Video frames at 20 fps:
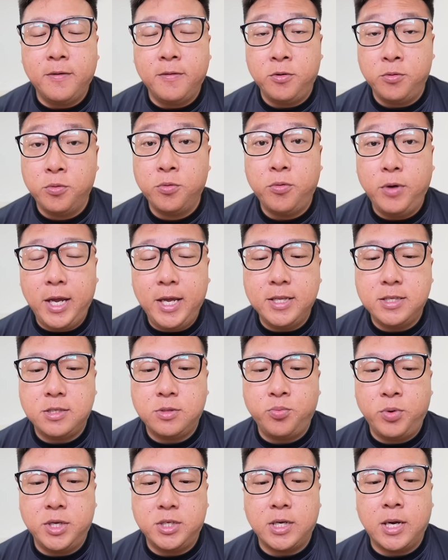do
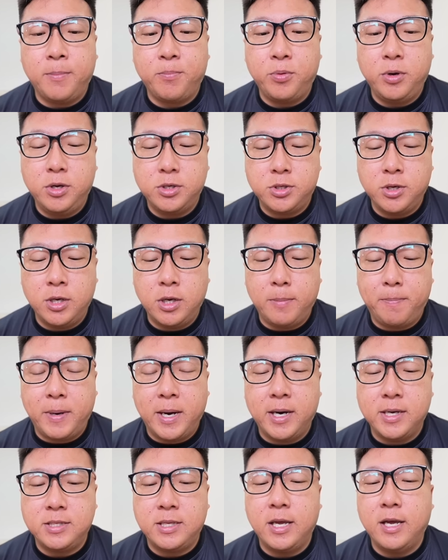raids, which I'm pretty sure in the
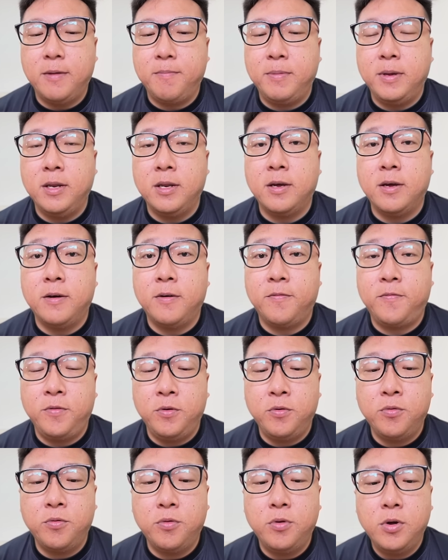past there have been a
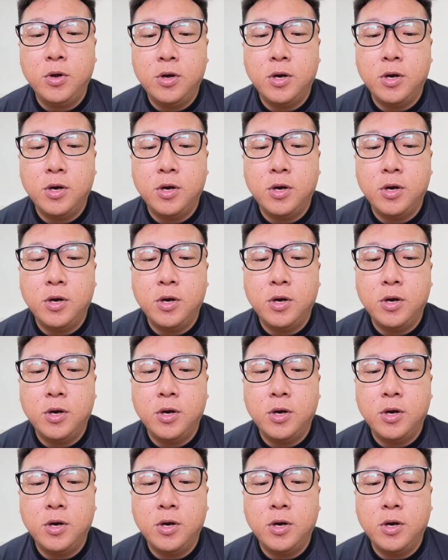few